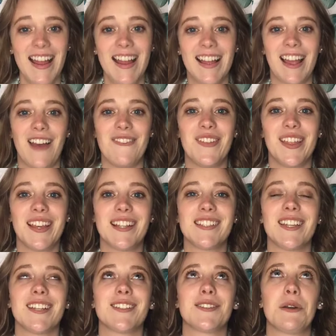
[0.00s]
Like, I feel like it
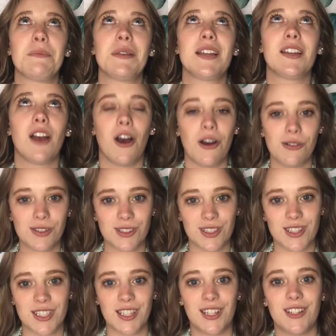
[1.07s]
takes so many coats just
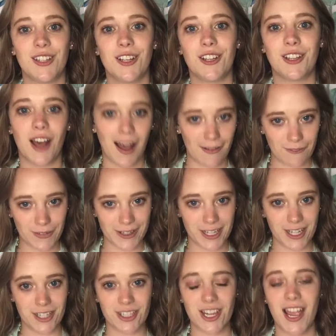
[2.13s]
to get a good
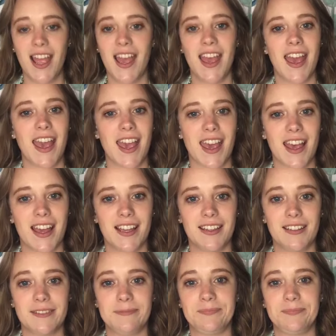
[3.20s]
coverage, and